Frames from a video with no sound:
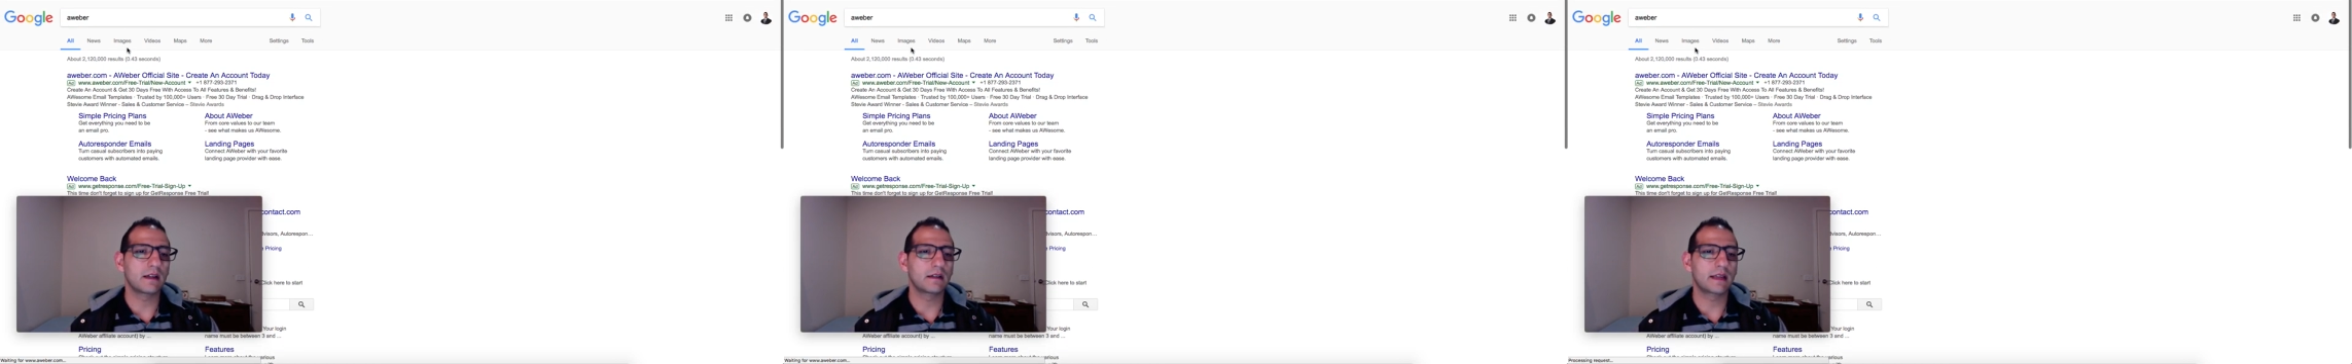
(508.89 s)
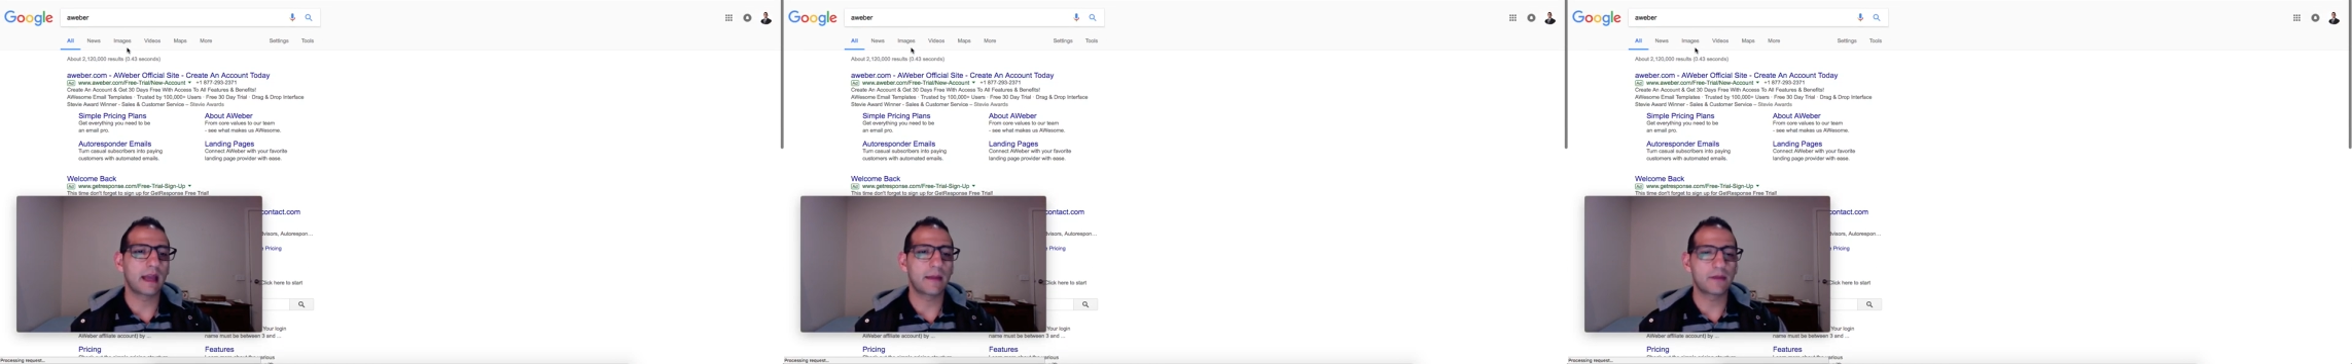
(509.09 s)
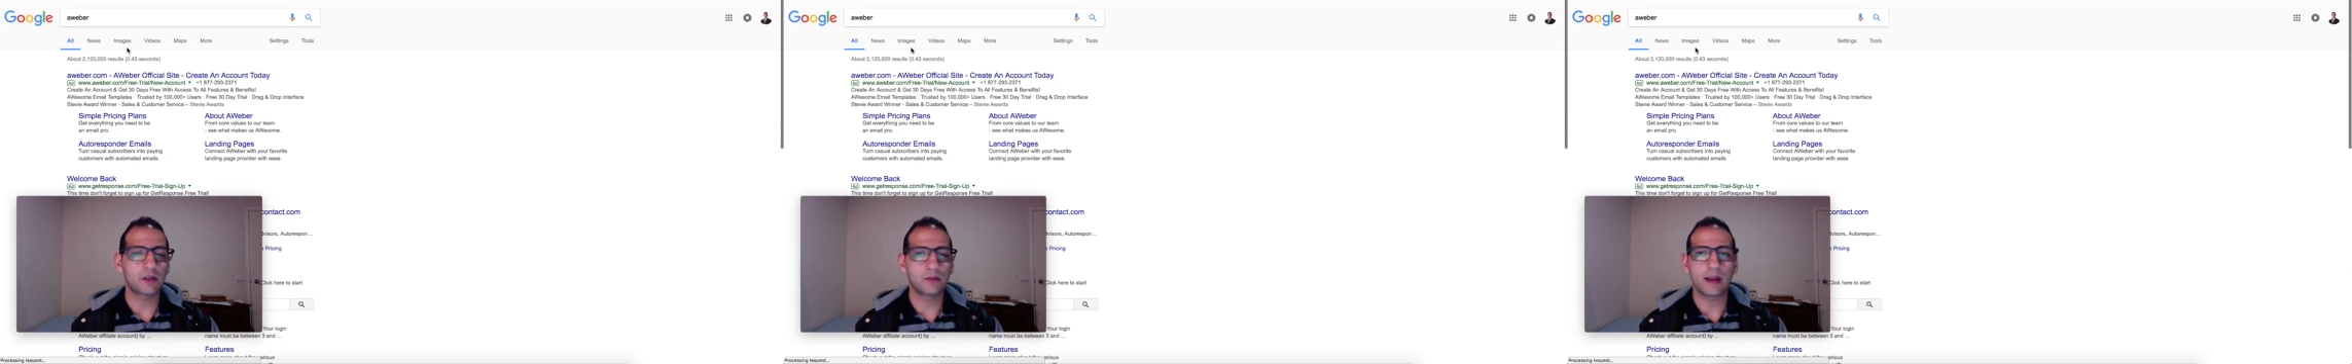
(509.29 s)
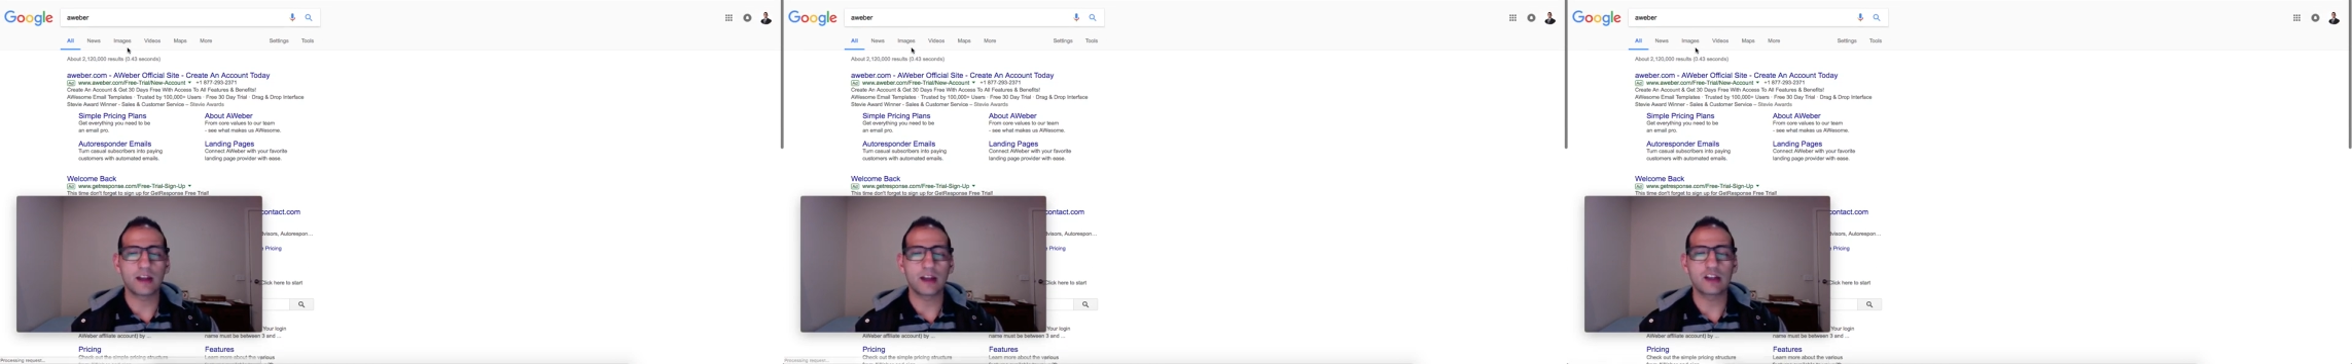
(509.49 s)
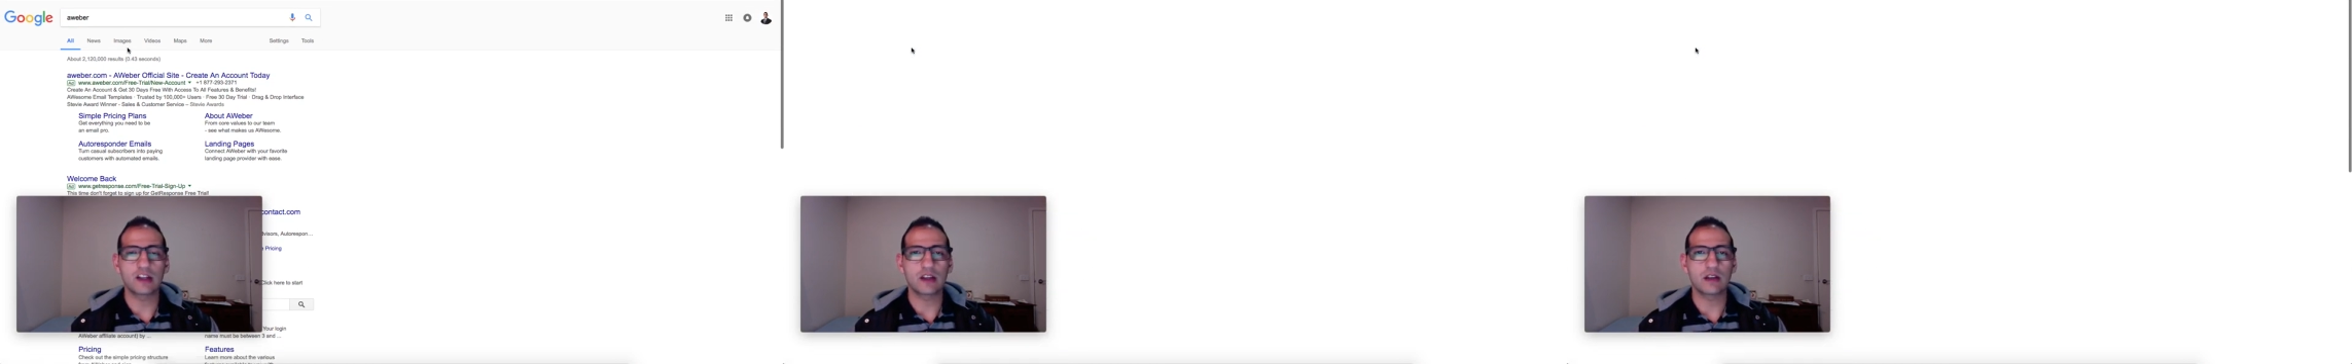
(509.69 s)
capture
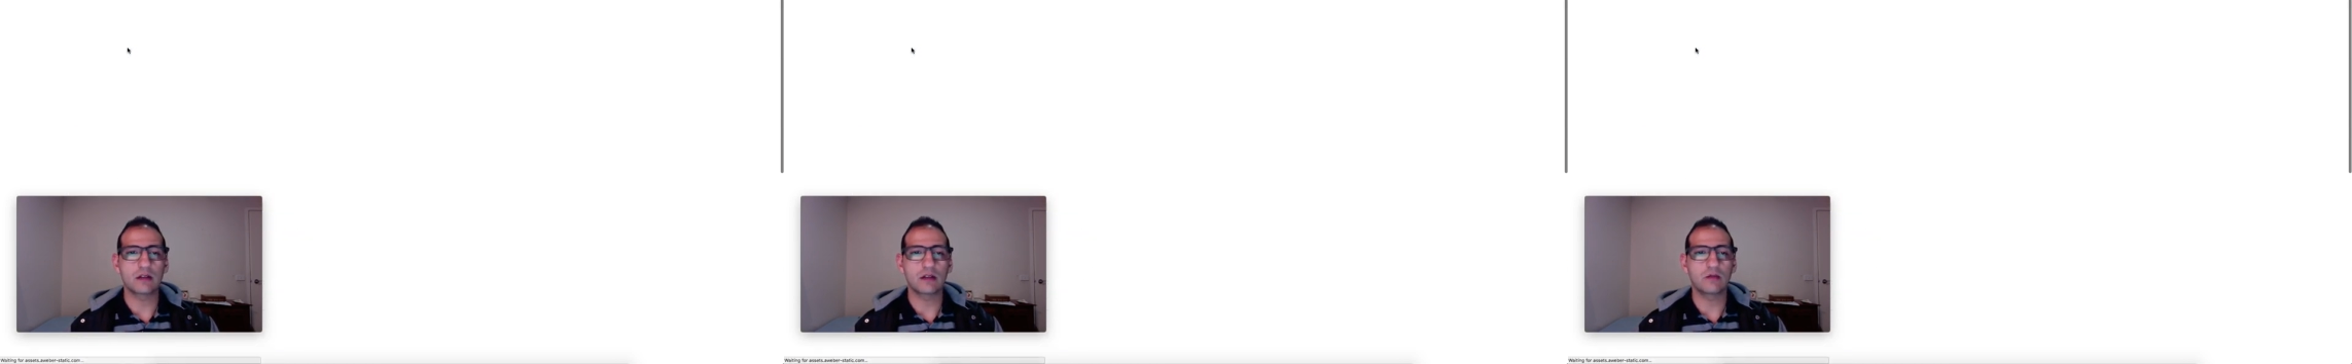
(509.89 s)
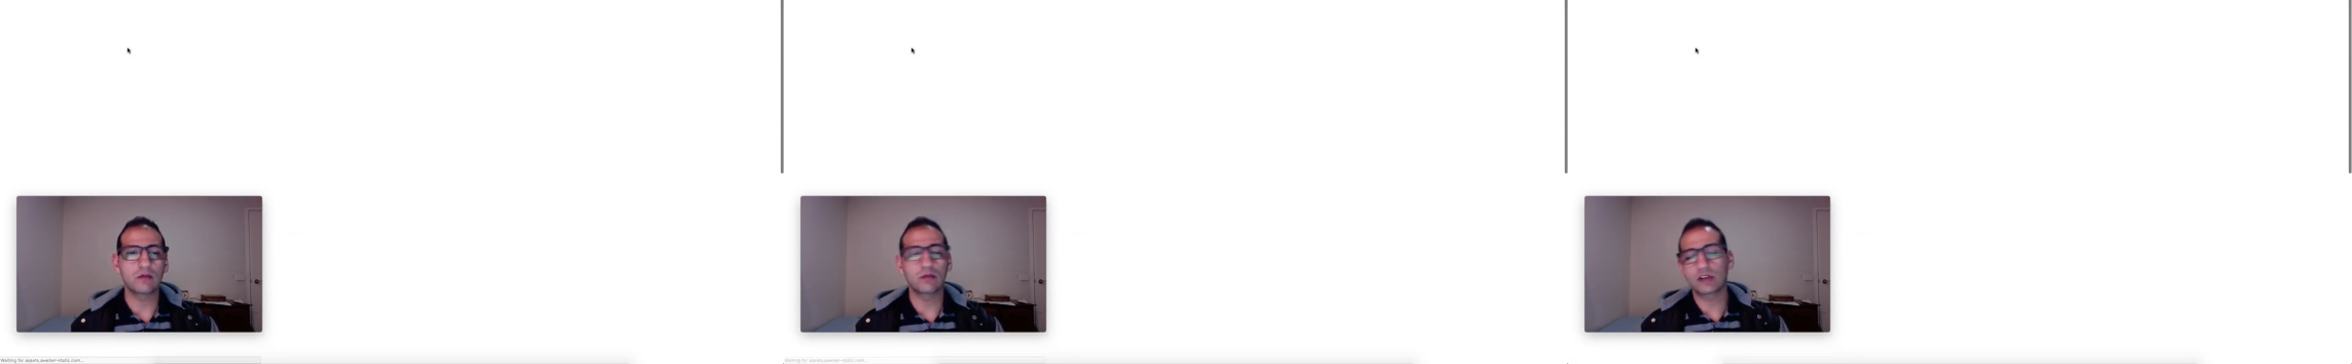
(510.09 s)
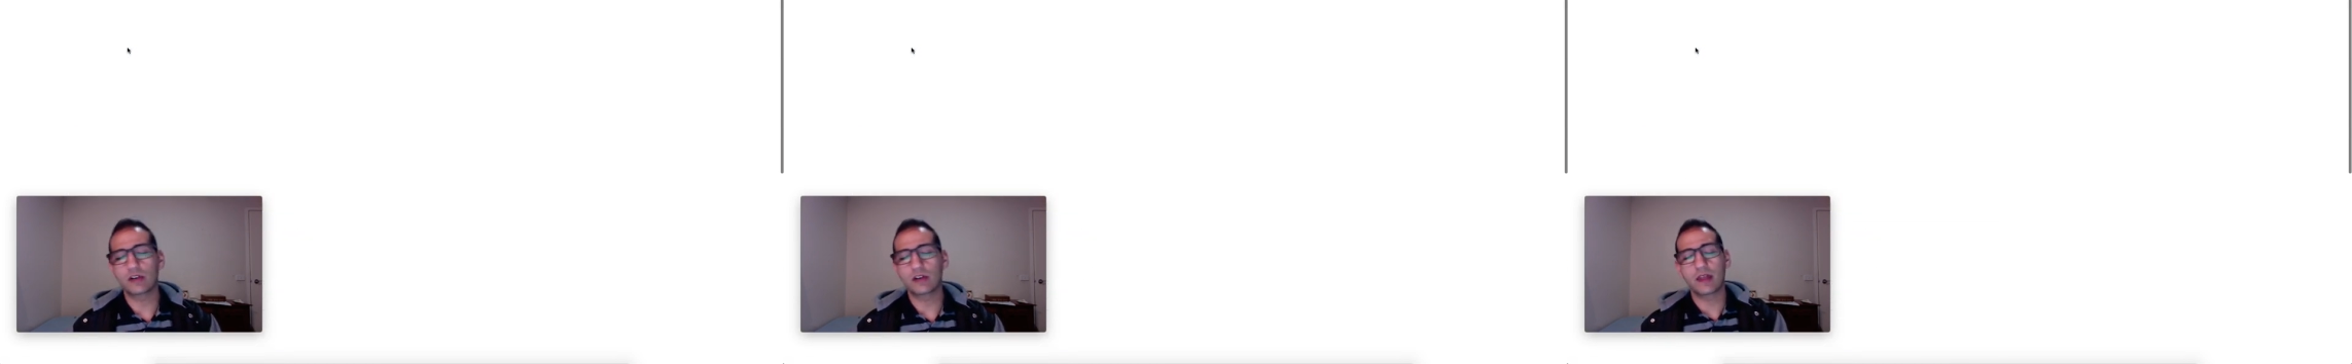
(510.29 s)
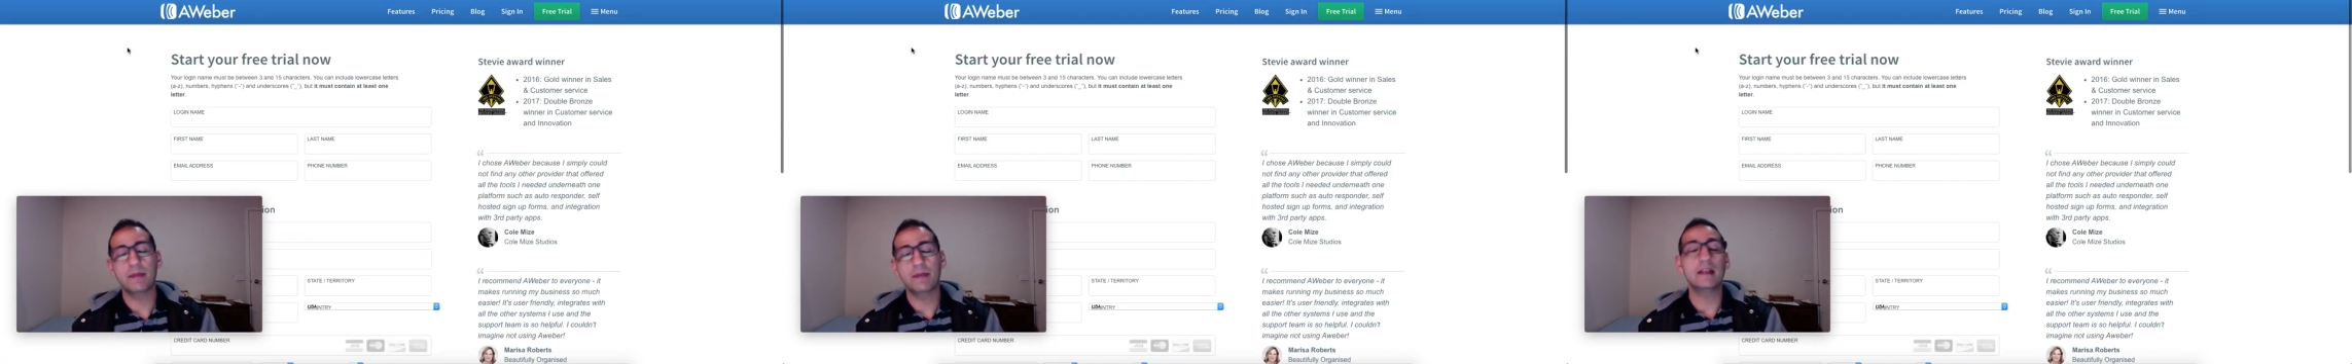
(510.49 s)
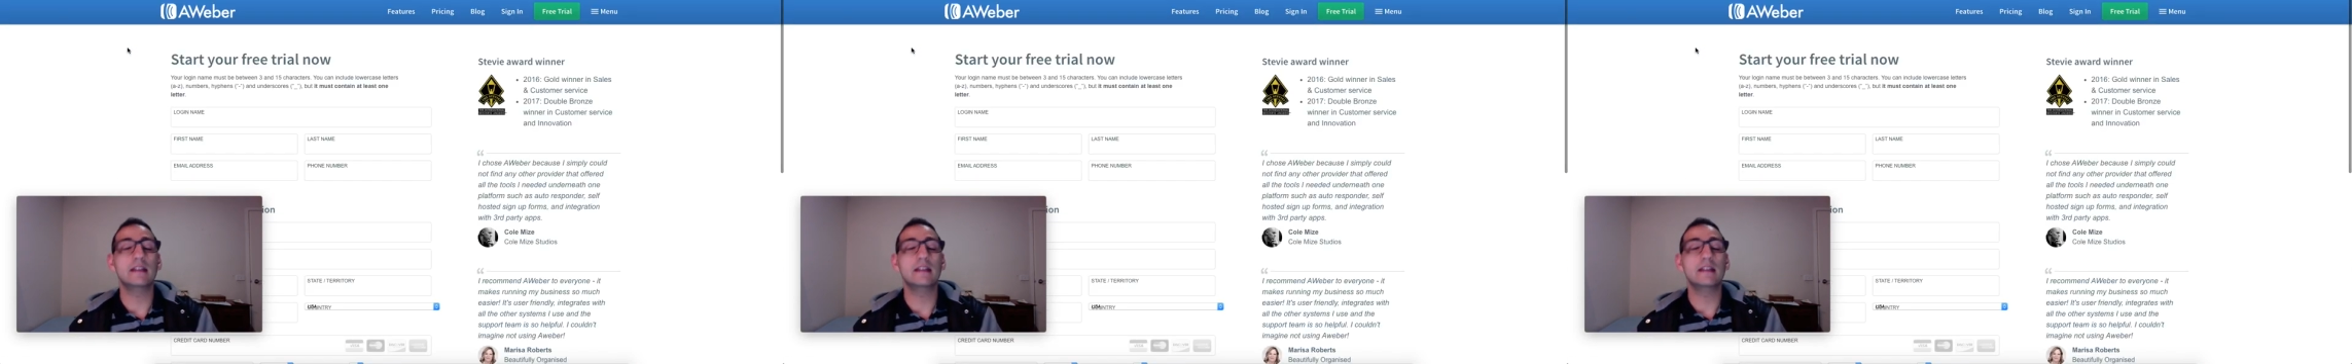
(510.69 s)
page that